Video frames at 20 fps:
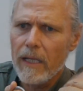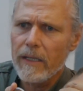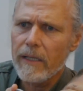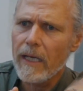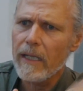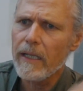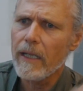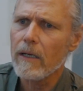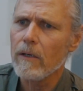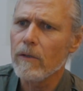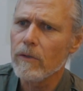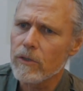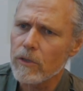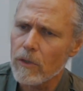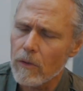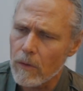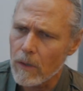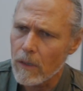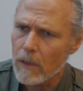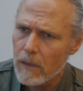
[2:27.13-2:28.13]
And then I
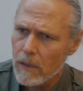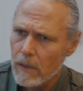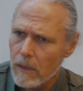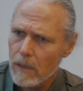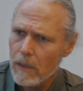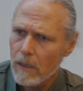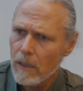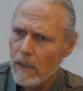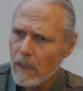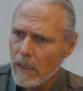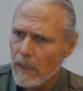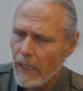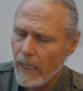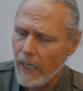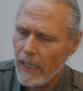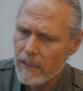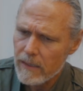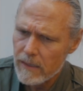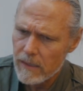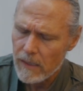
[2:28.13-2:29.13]
control,
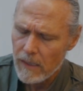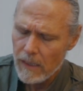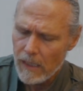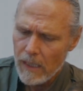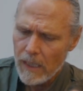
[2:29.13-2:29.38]
yes?